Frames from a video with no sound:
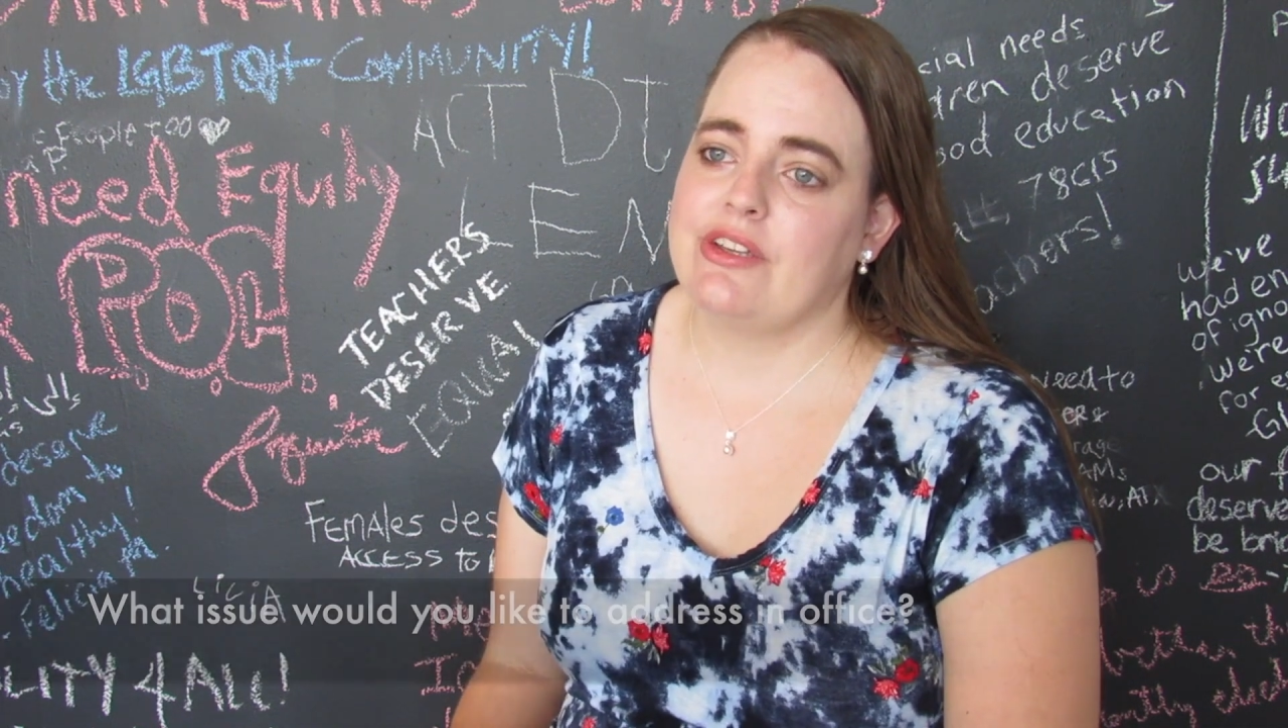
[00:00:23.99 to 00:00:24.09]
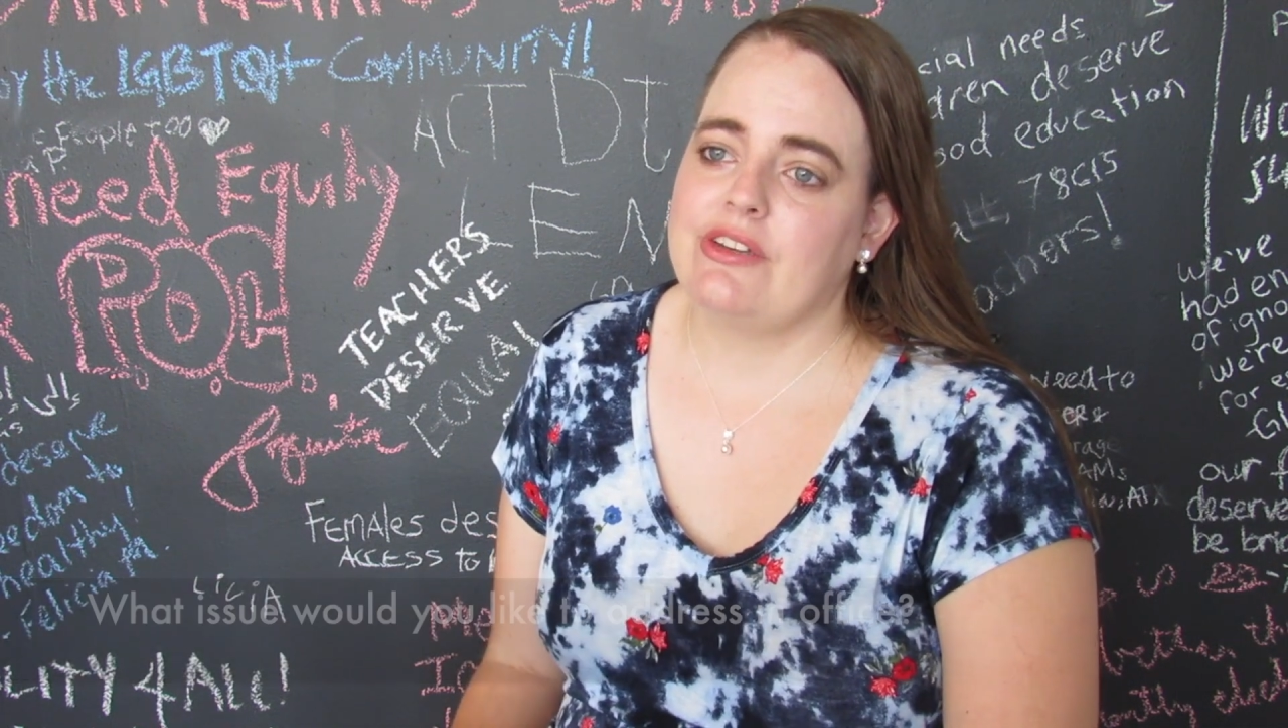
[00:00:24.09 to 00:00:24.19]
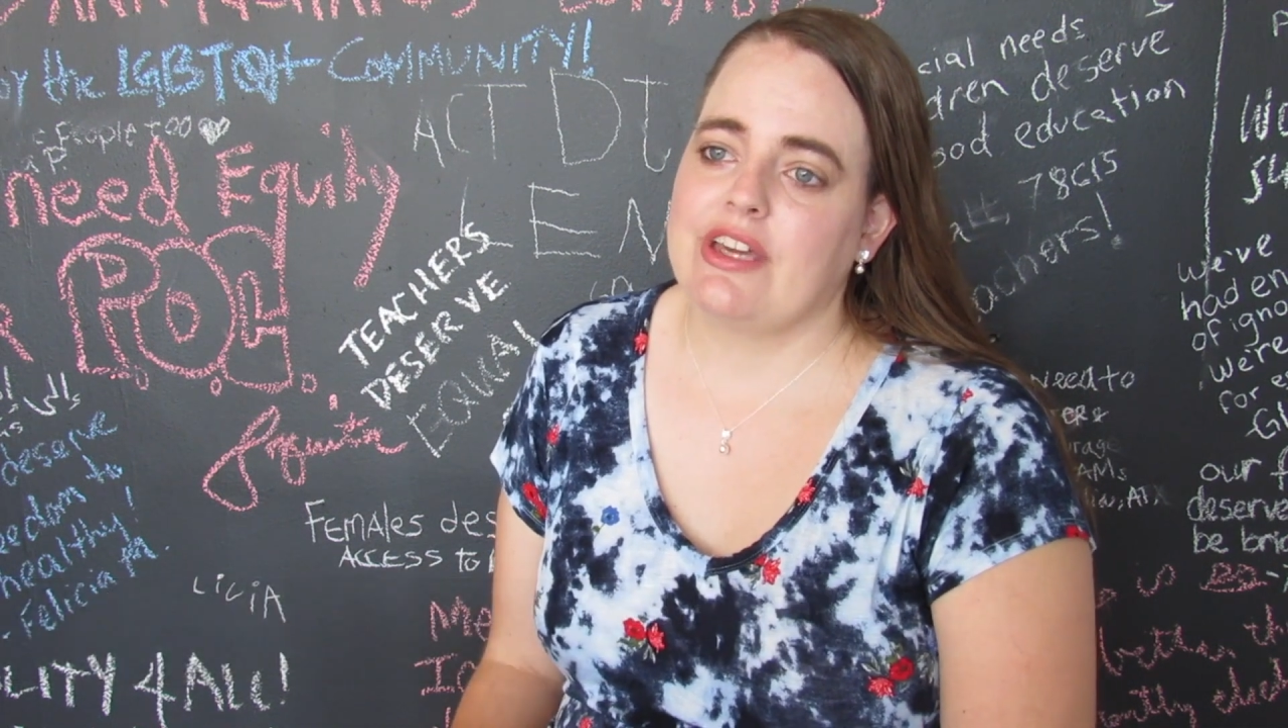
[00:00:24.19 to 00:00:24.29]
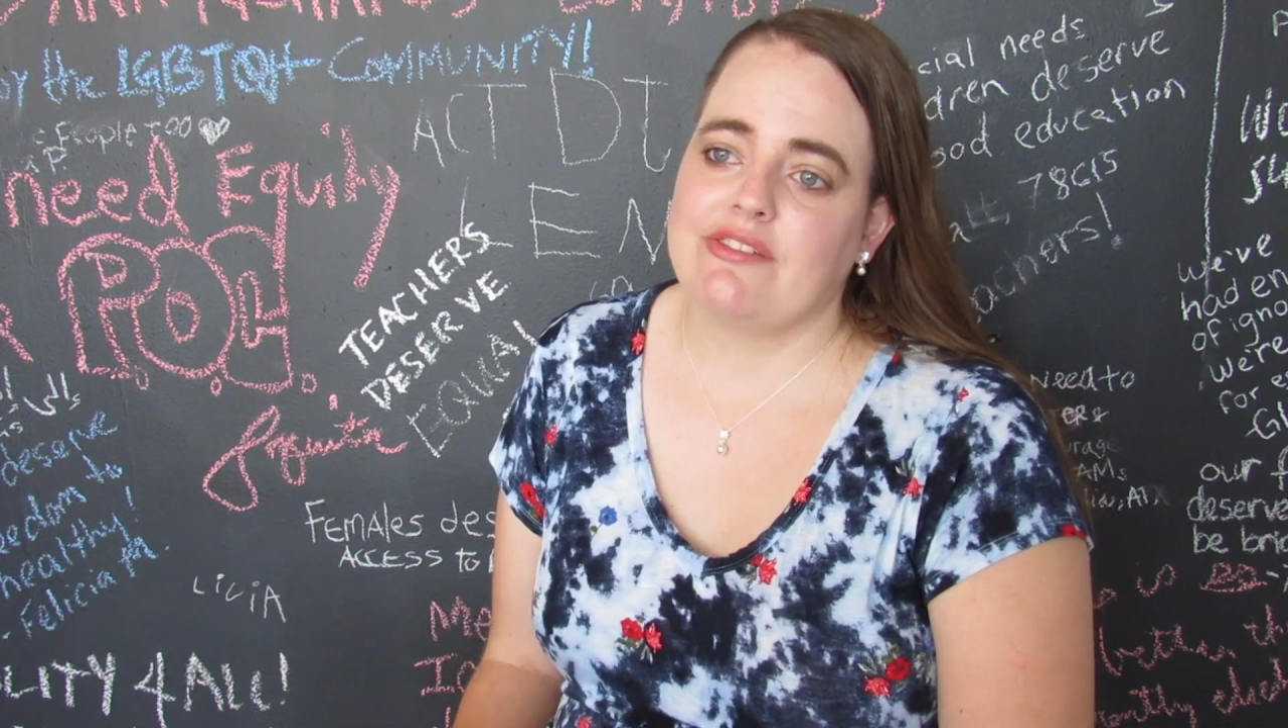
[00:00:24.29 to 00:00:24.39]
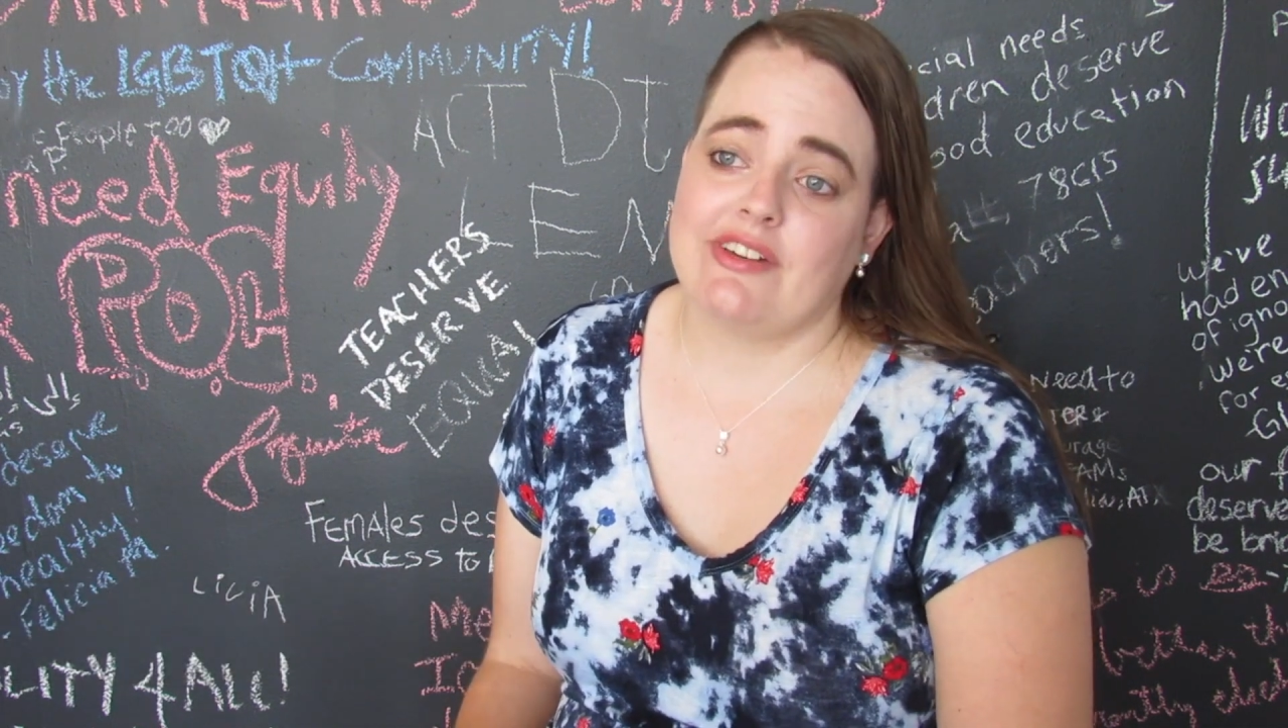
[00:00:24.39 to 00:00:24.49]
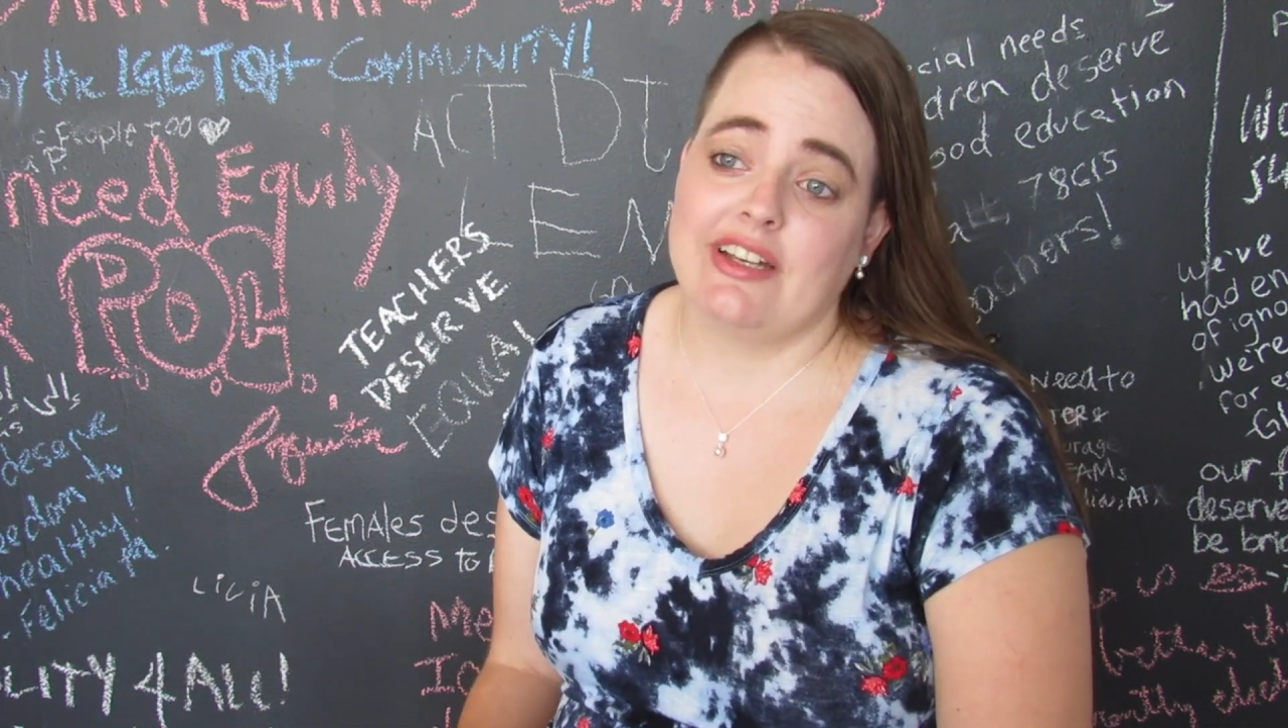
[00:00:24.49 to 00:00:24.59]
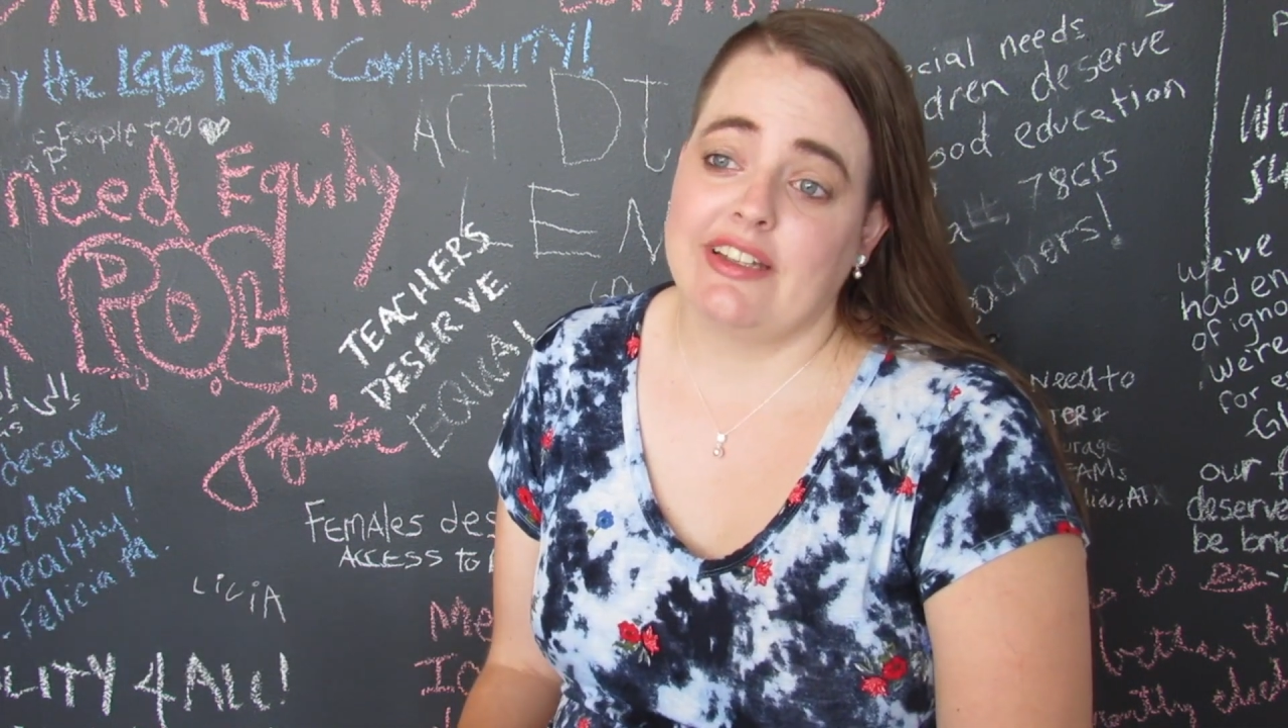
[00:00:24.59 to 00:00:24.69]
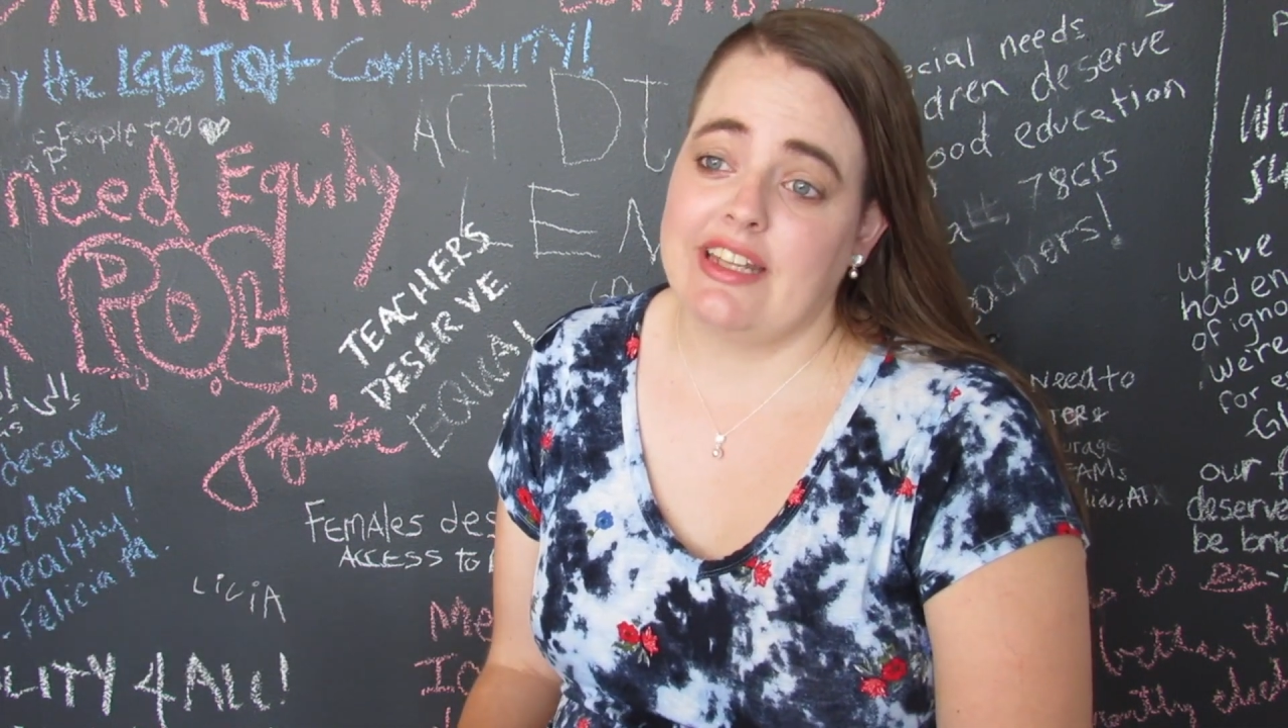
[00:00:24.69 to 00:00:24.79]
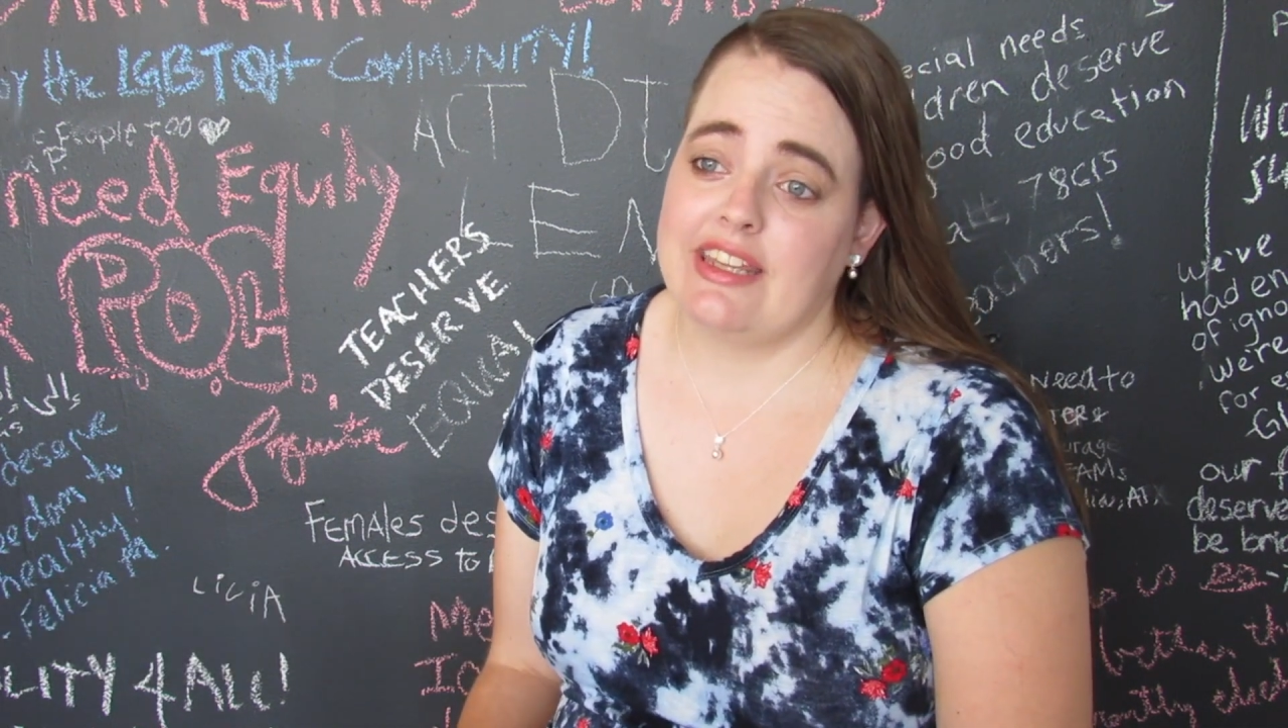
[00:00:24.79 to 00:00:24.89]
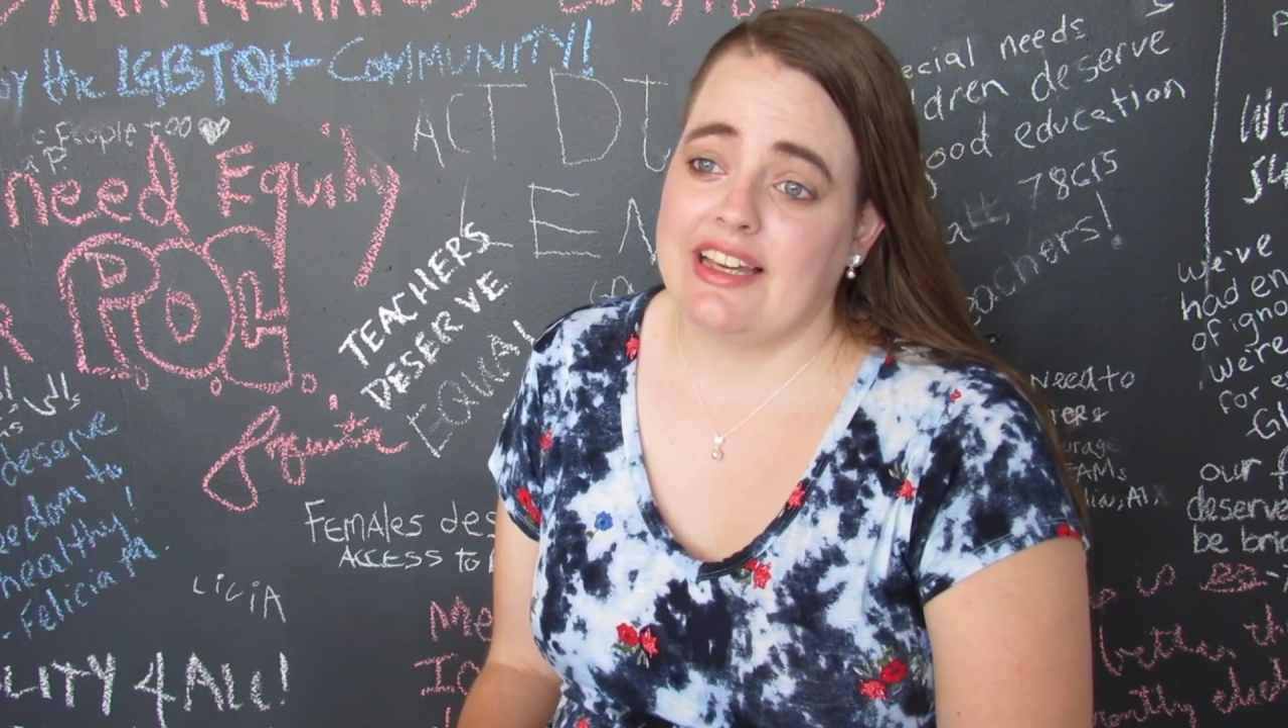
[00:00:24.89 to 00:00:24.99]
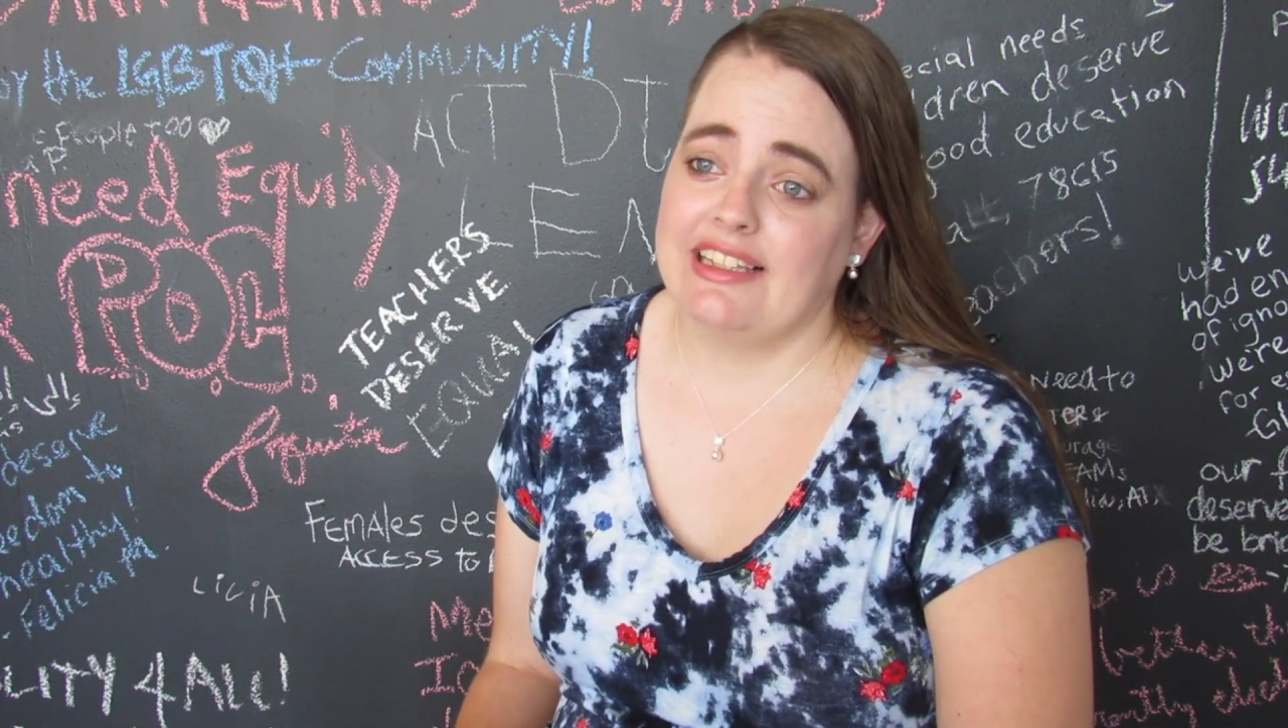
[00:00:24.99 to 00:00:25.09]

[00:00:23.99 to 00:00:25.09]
you can't file anything